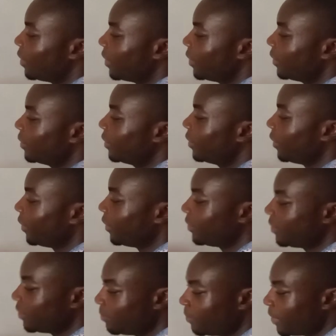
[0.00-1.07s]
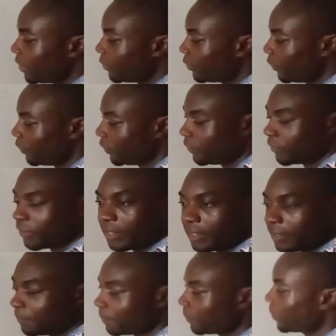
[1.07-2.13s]
line. 18 minus
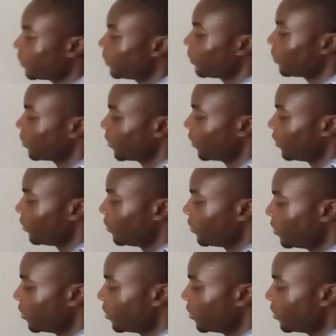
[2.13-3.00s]
15 is